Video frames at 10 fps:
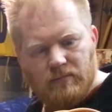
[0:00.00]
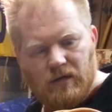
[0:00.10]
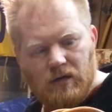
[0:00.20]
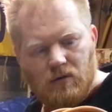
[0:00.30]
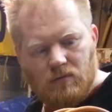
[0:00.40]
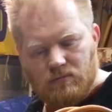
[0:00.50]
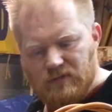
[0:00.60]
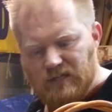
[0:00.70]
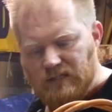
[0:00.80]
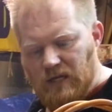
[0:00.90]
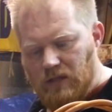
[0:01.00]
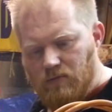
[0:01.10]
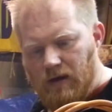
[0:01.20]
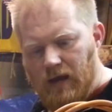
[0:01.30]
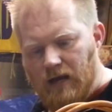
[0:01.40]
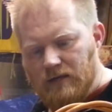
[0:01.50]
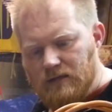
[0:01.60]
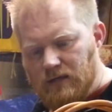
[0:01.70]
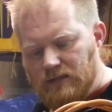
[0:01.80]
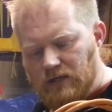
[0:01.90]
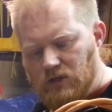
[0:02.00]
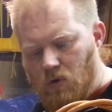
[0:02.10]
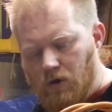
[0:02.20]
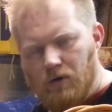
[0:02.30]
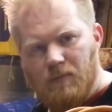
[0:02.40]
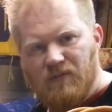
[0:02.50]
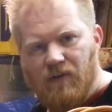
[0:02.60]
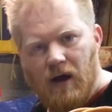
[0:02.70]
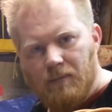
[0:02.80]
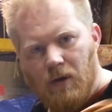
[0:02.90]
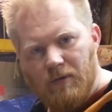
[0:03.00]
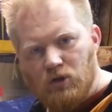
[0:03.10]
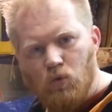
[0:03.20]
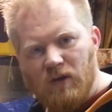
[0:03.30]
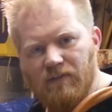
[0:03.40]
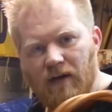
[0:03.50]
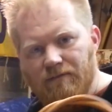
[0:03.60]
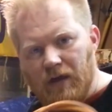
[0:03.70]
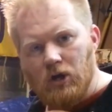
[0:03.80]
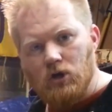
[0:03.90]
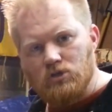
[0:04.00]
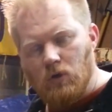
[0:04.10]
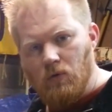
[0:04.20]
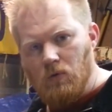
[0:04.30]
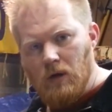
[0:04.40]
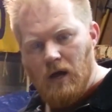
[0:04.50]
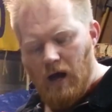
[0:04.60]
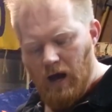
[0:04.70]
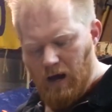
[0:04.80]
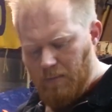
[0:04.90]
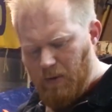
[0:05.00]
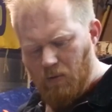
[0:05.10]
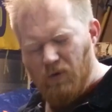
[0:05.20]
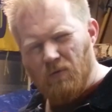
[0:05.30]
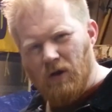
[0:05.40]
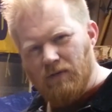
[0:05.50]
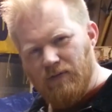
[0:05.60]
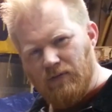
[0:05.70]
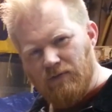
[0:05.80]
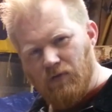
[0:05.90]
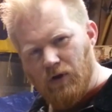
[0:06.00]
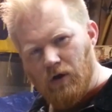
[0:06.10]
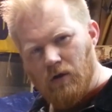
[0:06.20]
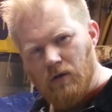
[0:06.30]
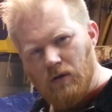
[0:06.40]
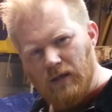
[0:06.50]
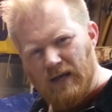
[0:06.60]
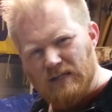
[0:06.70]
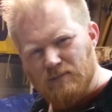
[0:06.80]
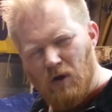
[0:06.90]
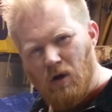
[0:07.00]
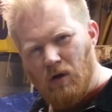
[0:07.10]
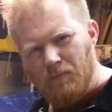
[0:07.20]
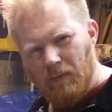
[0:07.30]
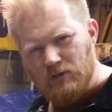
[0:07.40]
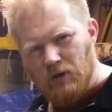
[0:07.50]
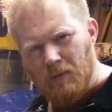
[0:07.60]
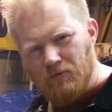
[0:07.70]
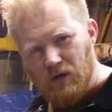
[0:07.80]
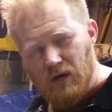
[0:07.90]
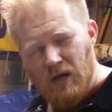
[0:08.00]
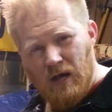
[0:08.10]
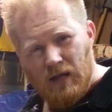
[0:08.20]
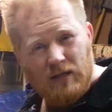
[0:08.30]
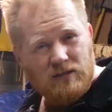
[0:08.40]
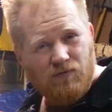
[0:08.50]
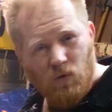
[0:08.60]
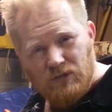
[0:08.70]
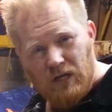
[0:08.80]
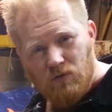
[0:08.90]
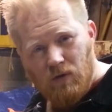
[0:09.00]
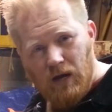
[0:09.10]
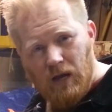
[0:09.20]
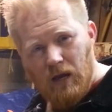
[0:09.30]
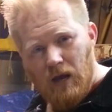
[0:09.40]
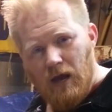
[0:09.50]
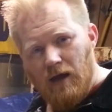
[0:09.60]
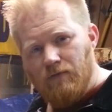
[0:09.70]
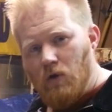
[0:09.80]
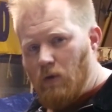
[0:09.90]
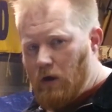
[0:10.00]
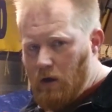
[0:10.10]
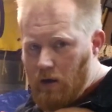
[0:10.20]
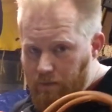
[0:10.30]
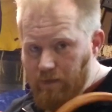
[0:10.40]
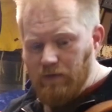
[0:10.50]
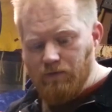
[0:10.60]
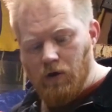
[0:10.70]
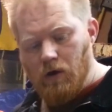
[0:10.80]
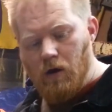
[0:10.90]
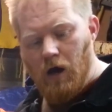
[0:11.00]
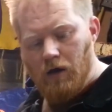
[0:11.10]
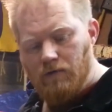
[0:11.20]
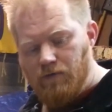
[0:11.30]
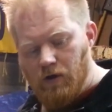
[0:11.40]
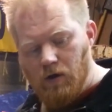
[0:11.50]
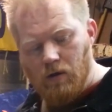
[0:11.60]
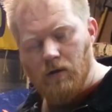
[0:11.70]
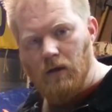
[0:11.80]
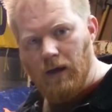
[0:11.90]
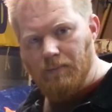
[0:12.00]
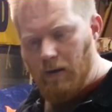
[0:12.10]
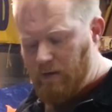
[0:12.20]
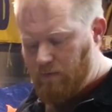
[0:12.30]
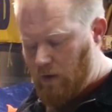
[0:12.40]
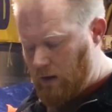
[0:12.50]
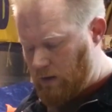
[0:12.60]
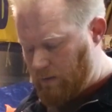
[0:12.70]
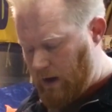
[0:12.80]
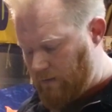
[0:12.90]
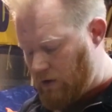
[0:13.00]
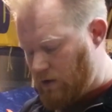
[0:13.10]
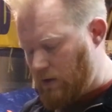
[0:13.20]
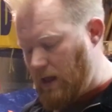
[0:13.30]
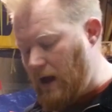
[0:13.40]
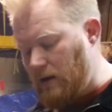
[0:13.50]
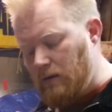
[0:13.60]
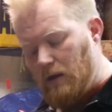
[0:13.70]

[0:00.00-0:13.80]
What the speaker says: 16.3 gauge extension cord, you'd be fine, probably at 25 feet or so. I probably wouldn't run a 50-footer at that small. I'd probably jump up to at least a 14.3. If you're running a 50-footer or a 100-footer, I'd probably even run a little bit heavier than that.